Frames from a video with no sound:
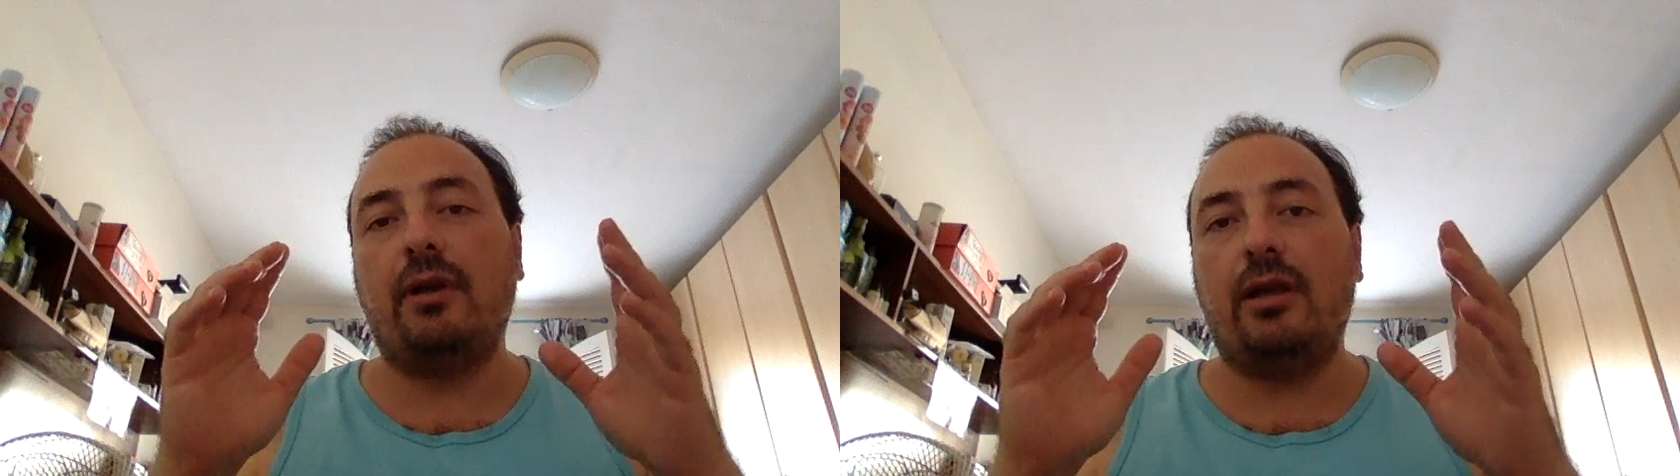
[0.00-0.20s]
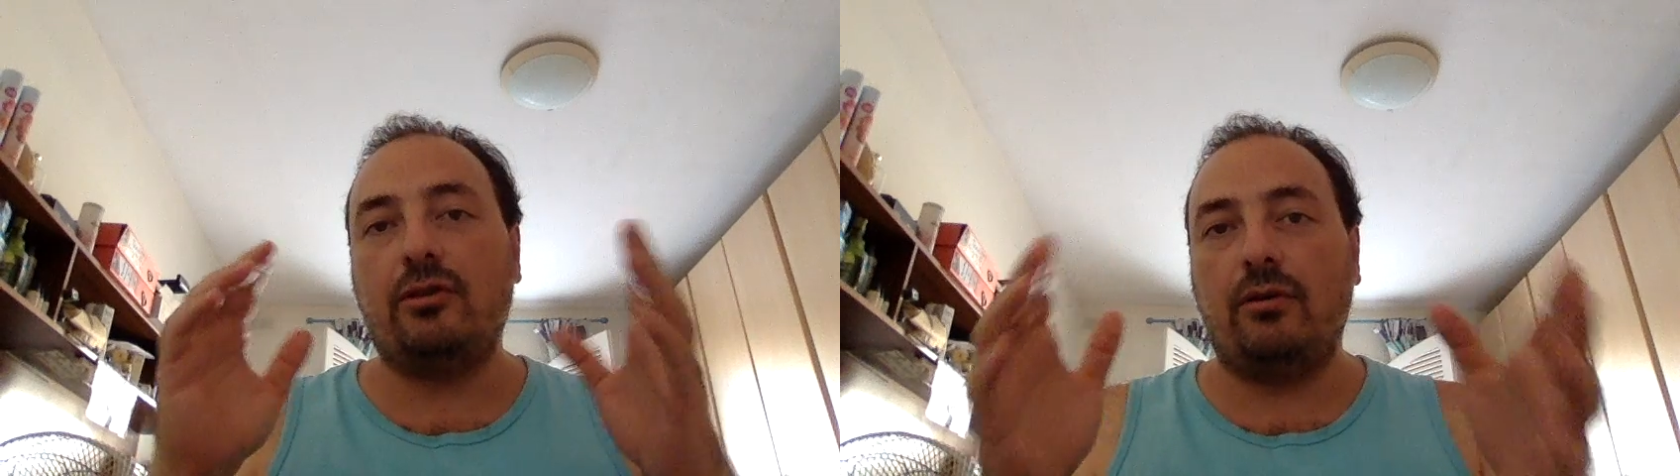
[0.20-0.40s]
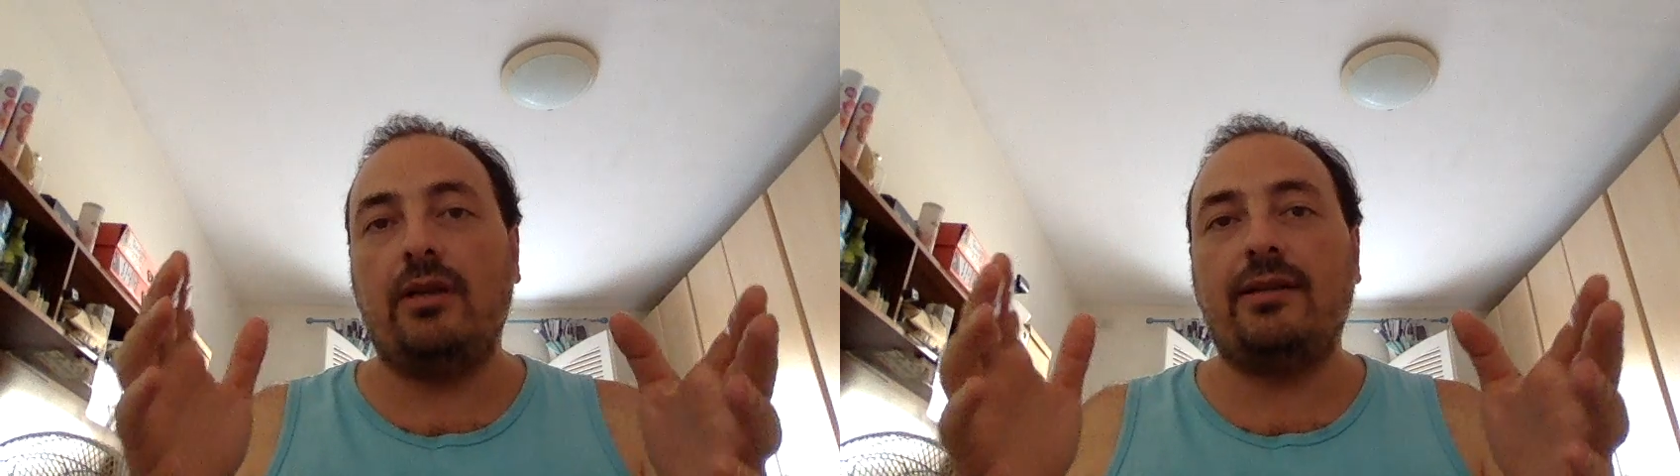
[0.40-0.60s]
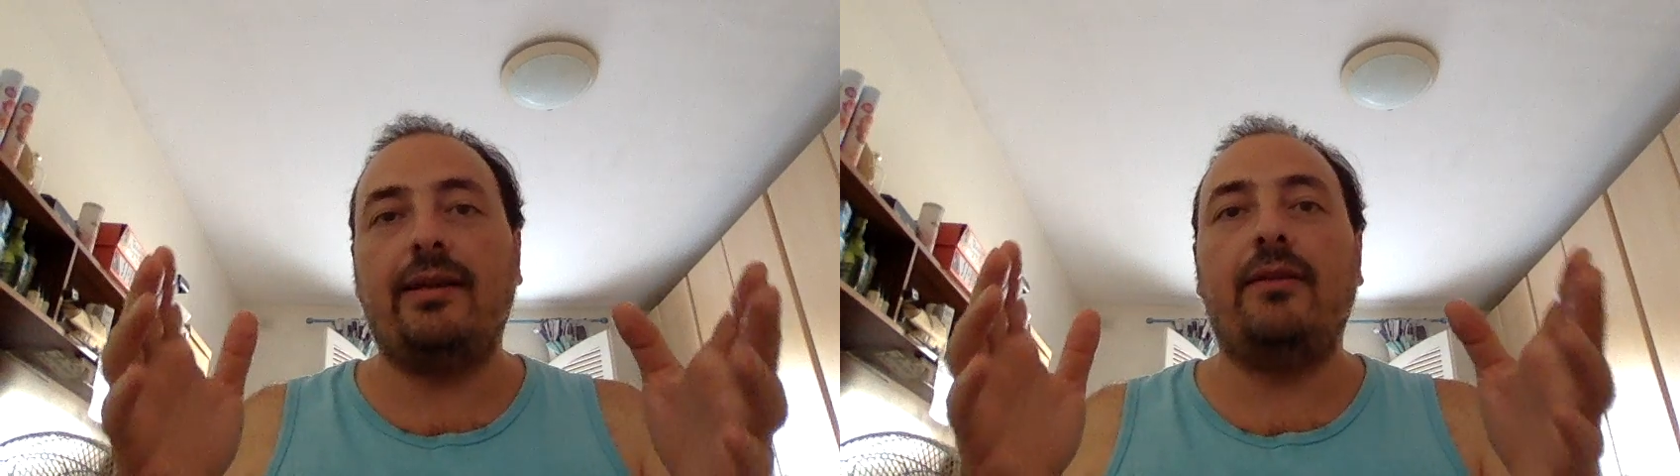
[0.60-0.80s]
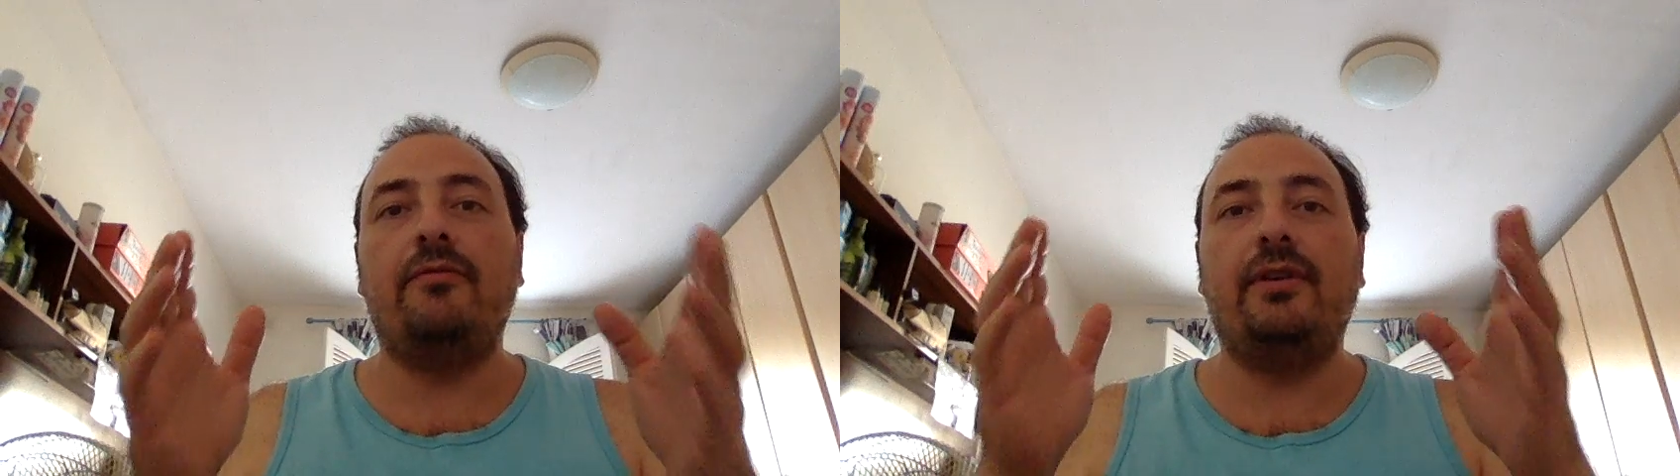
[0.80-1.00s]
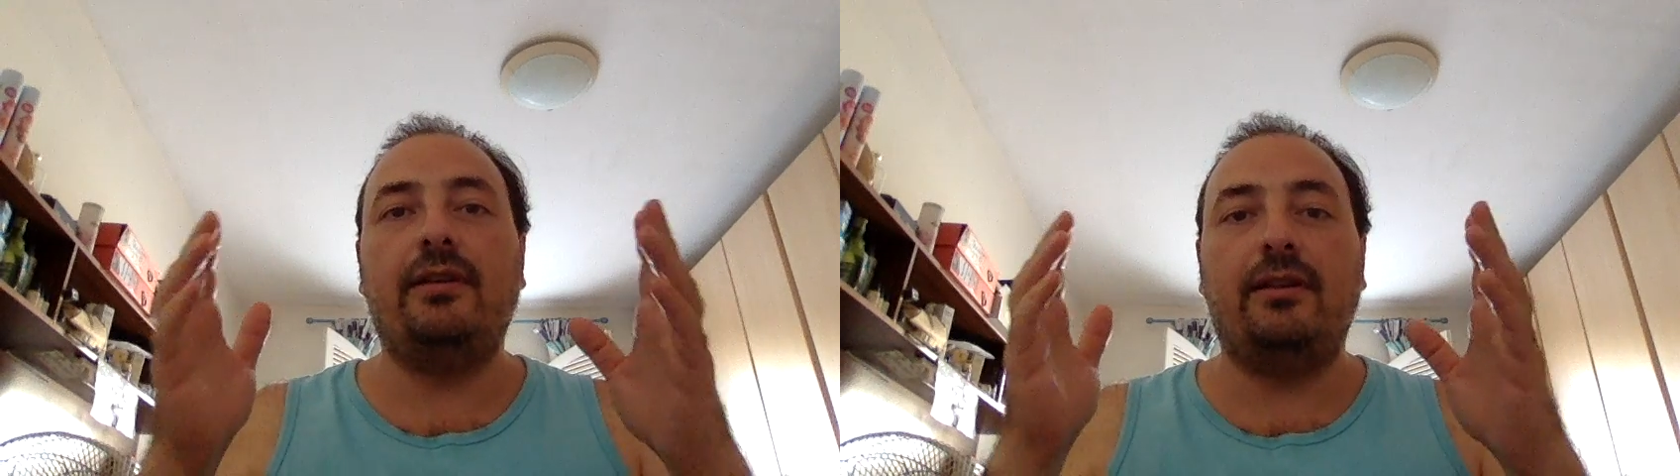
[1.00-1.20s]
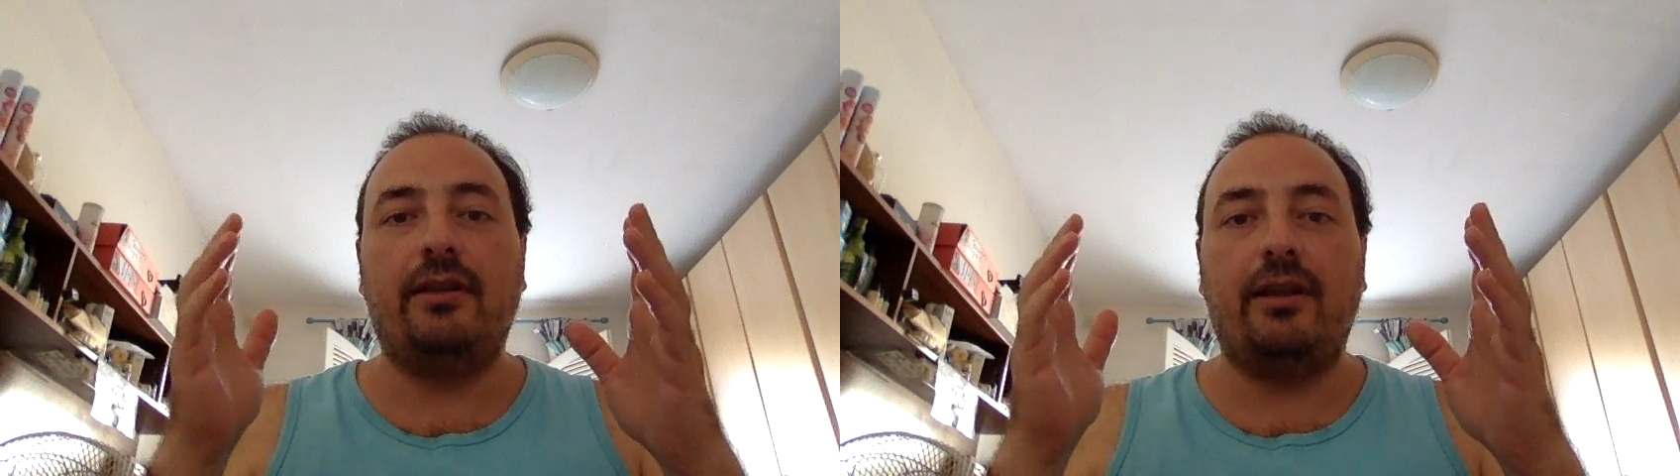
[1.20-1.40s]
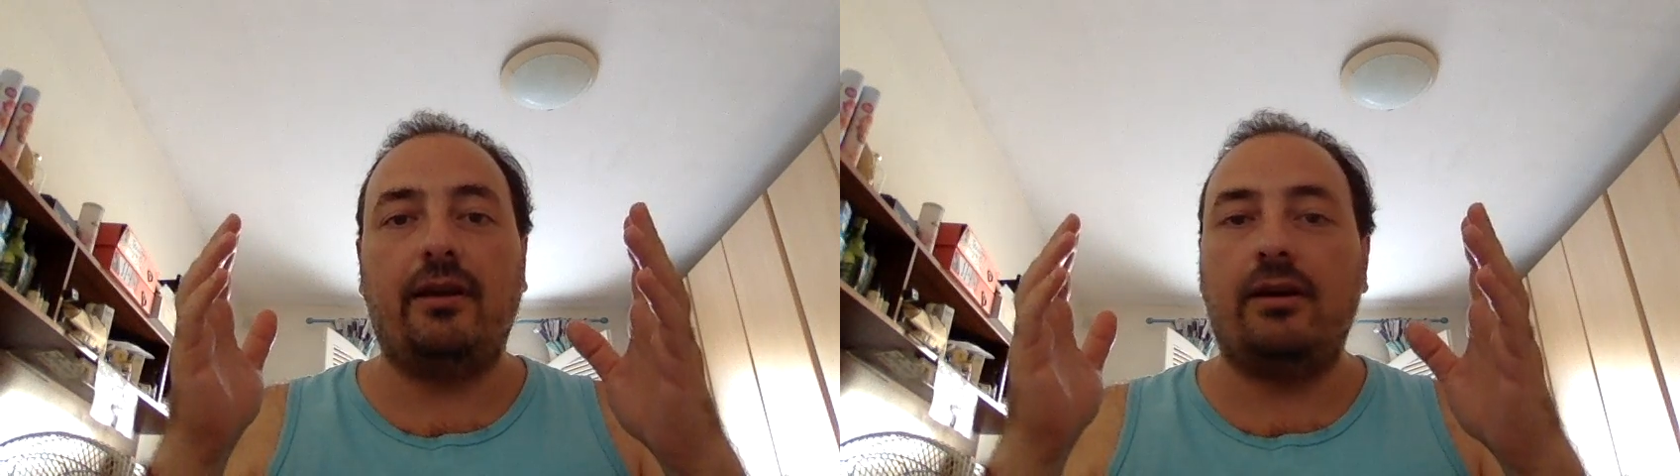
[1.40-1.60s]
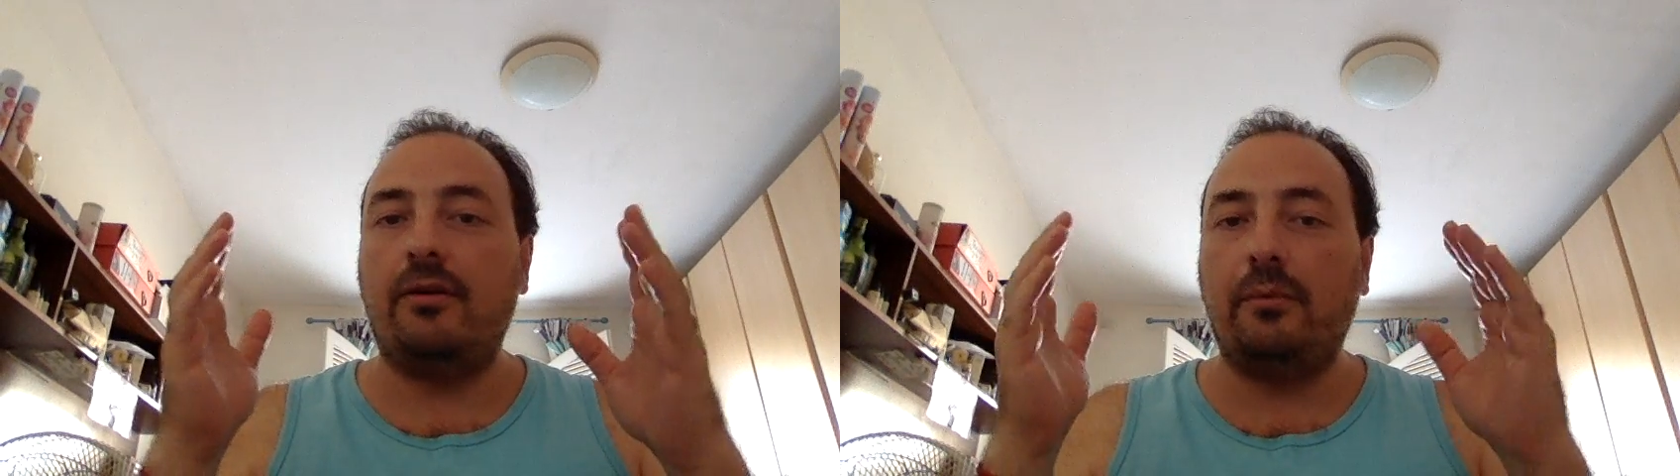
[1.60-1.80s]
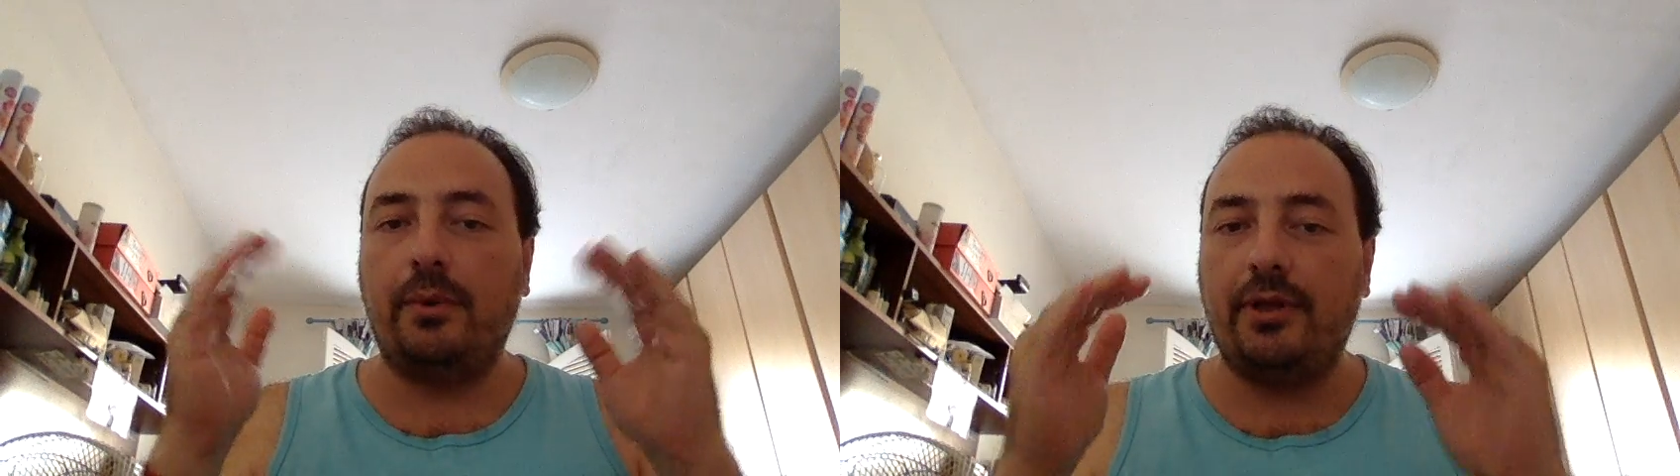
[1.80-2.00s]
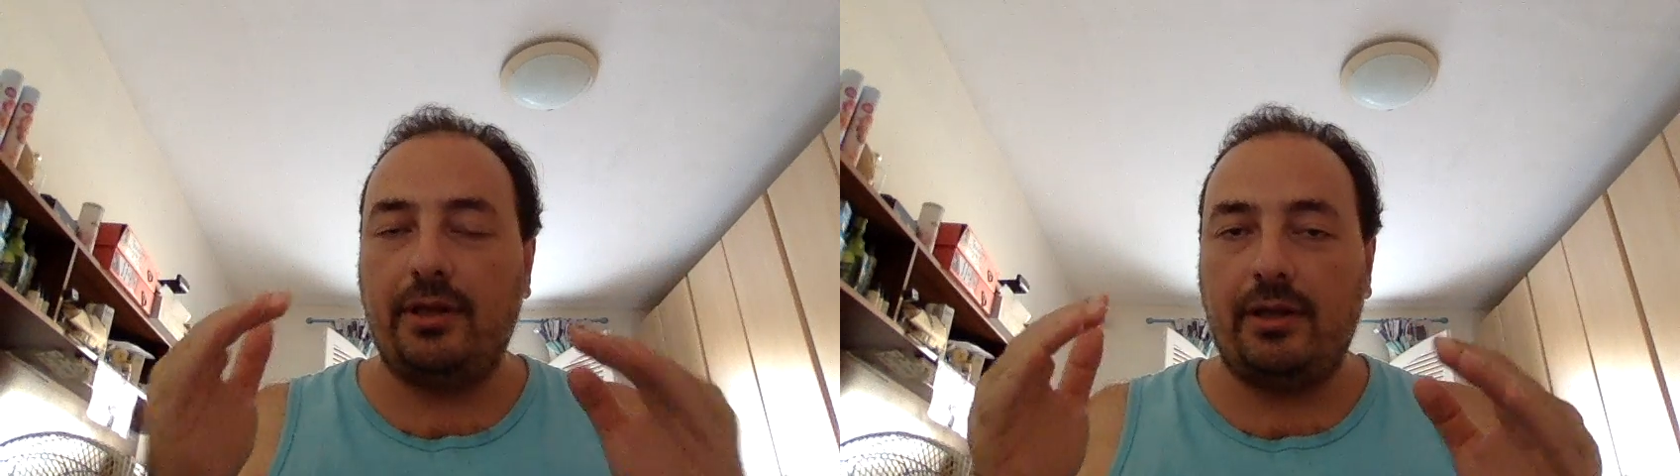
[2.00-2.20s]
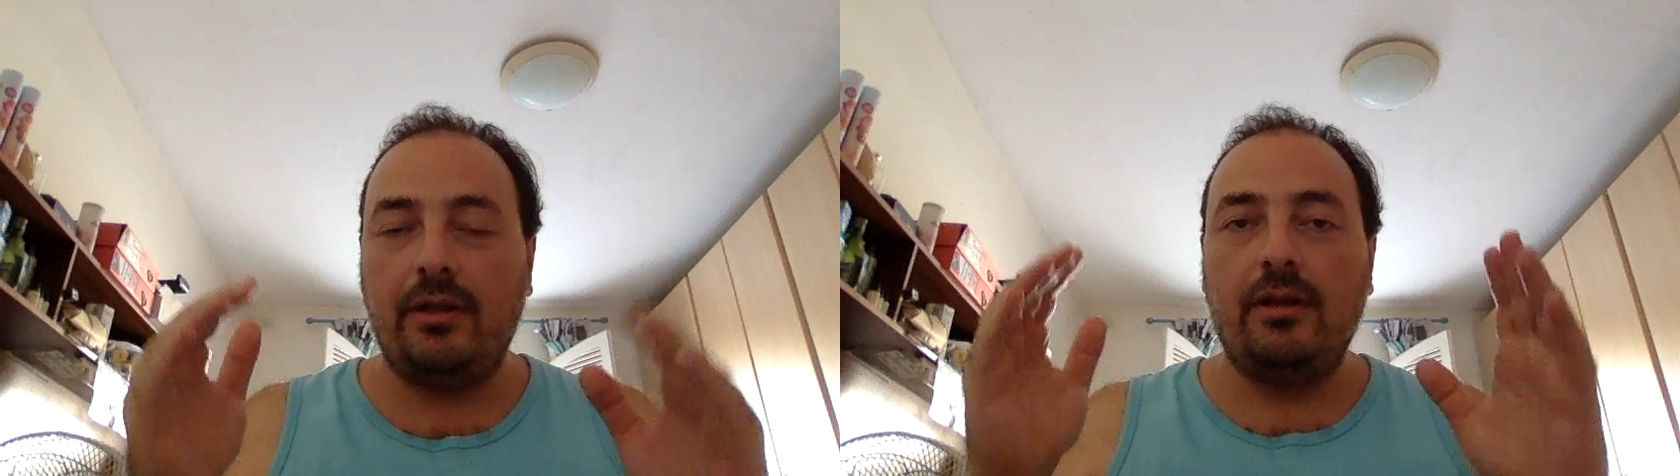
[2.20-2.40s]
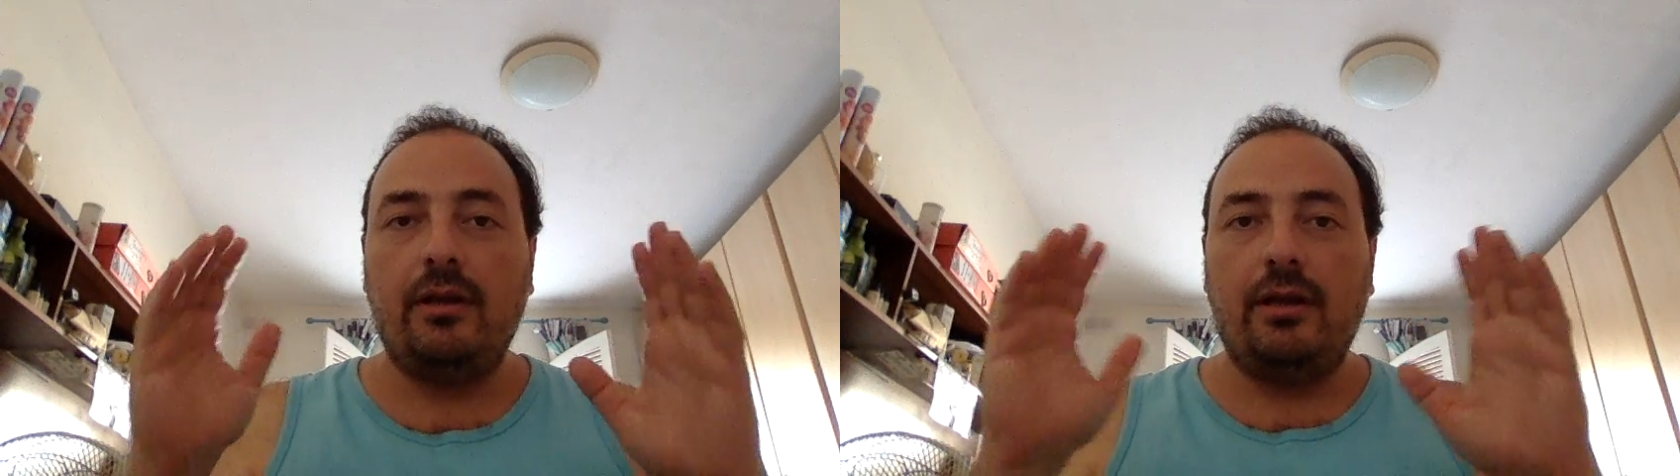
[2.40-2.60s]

as long as I can feel that they are within